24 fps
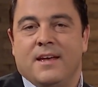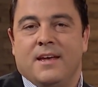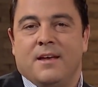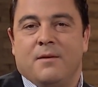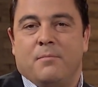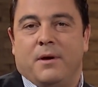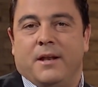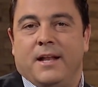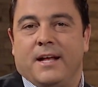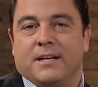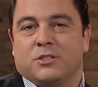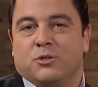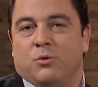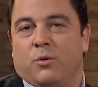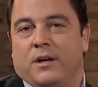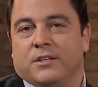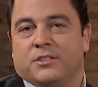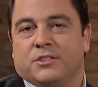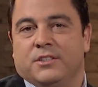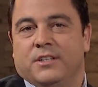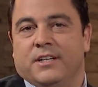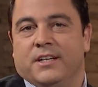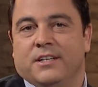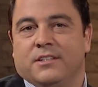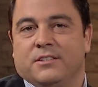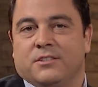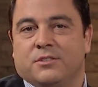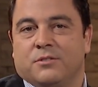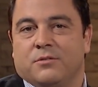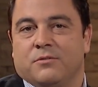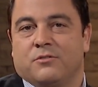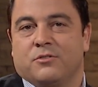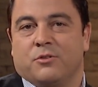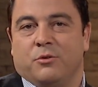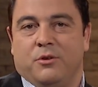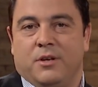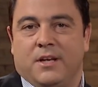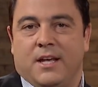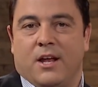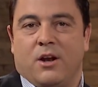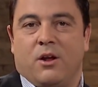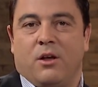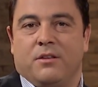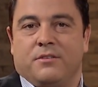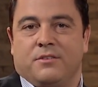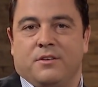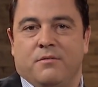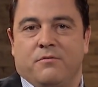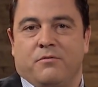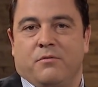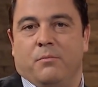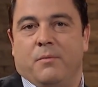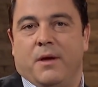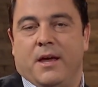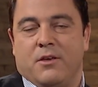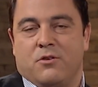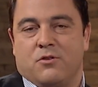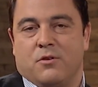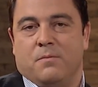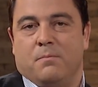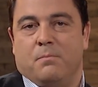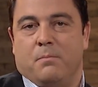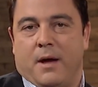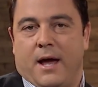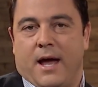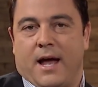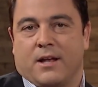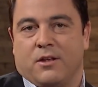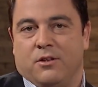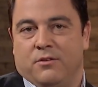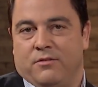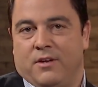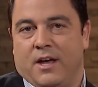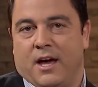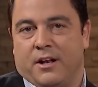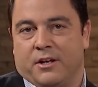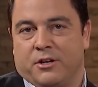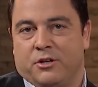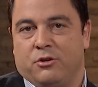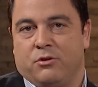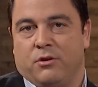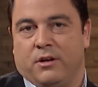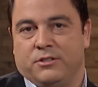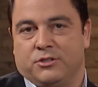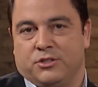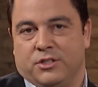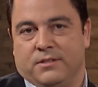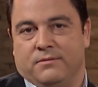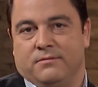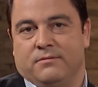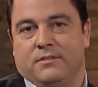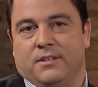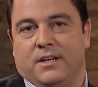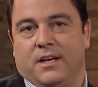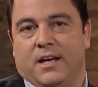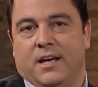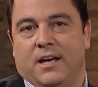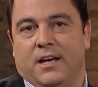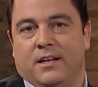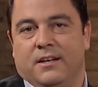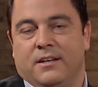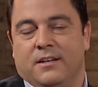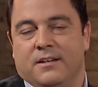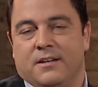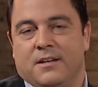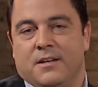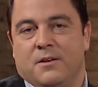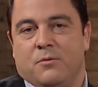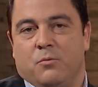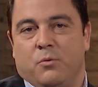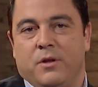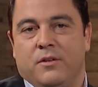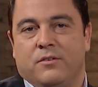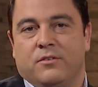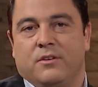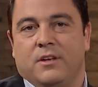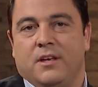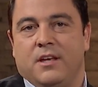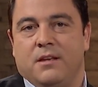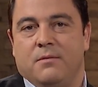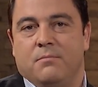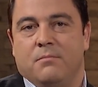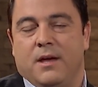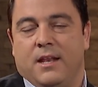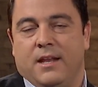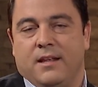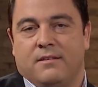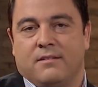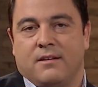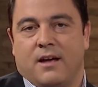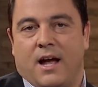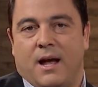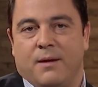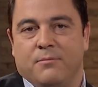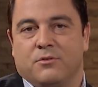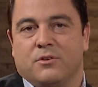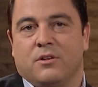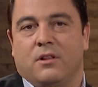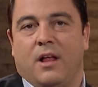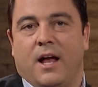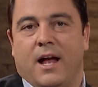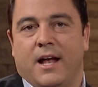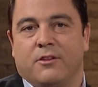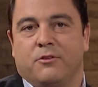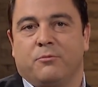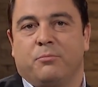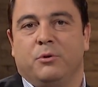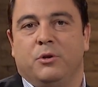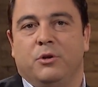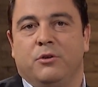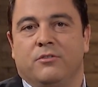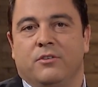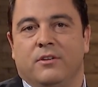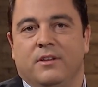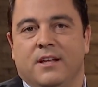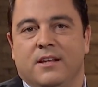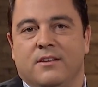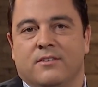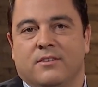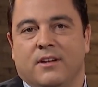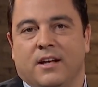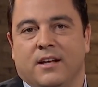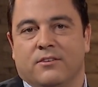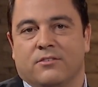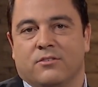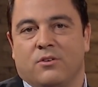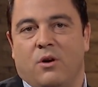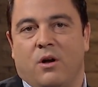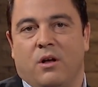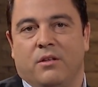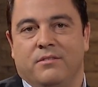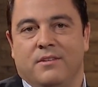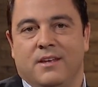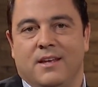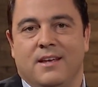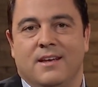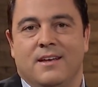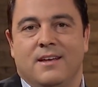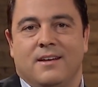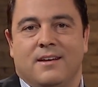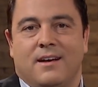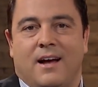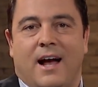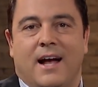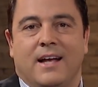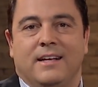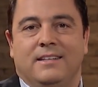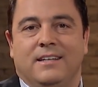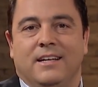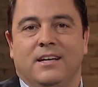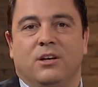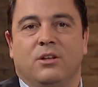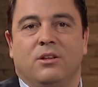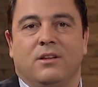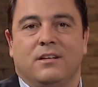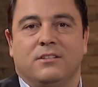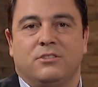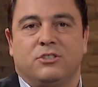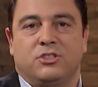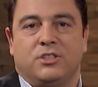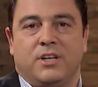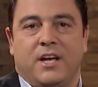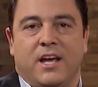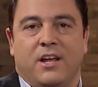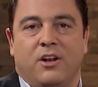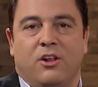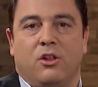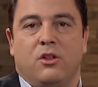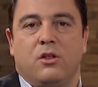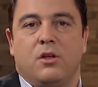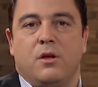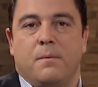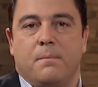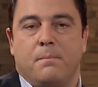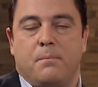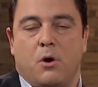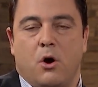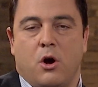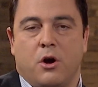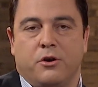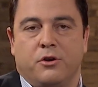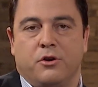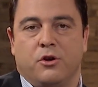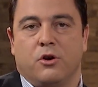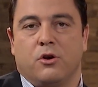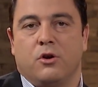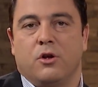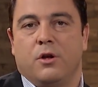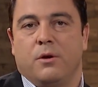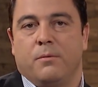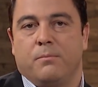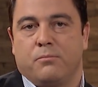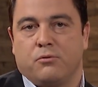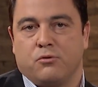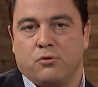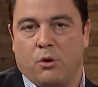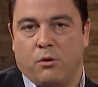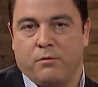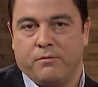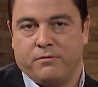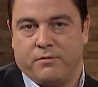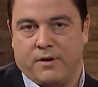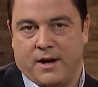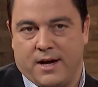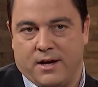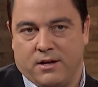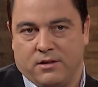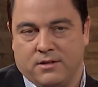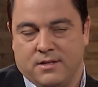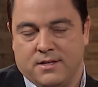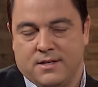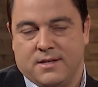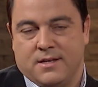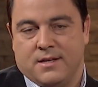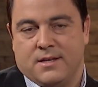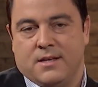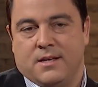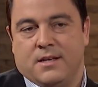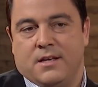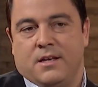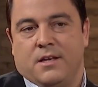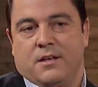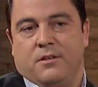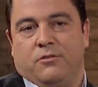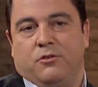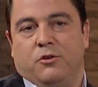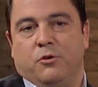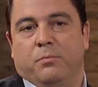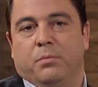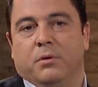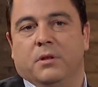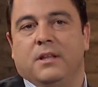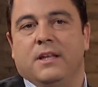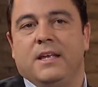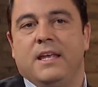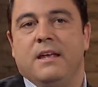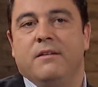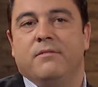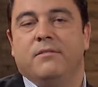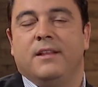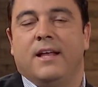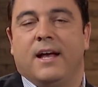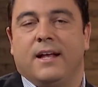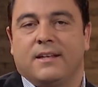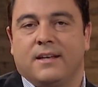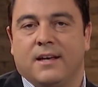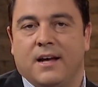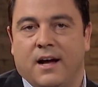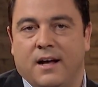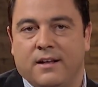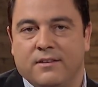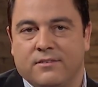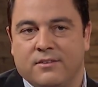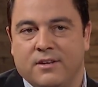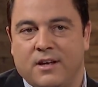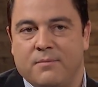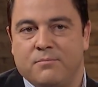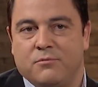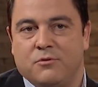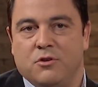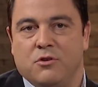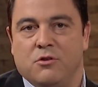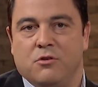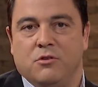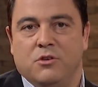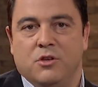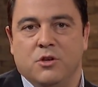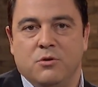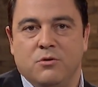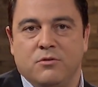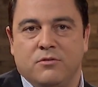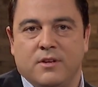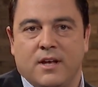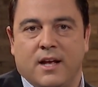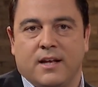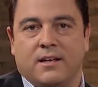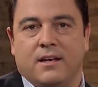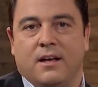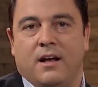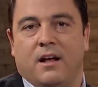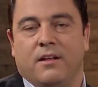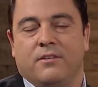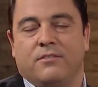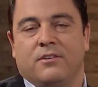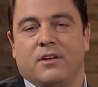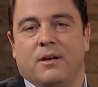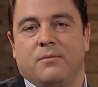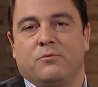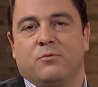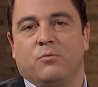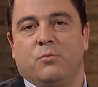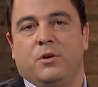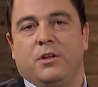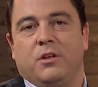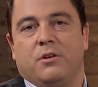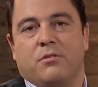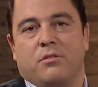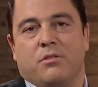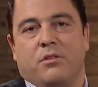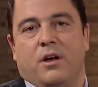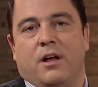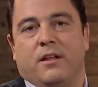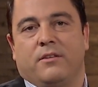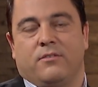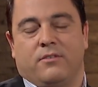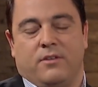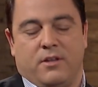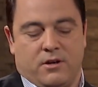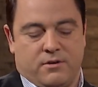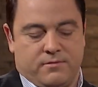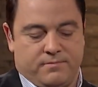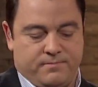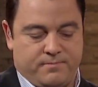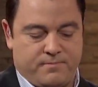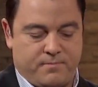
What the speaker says: My next question is, so you get all this information back, you've got to crunch it, and we see many times clients producing these things called the ideal channel partner profile. Do you believe in that concept? Do you use that concept? What are your thoughts there?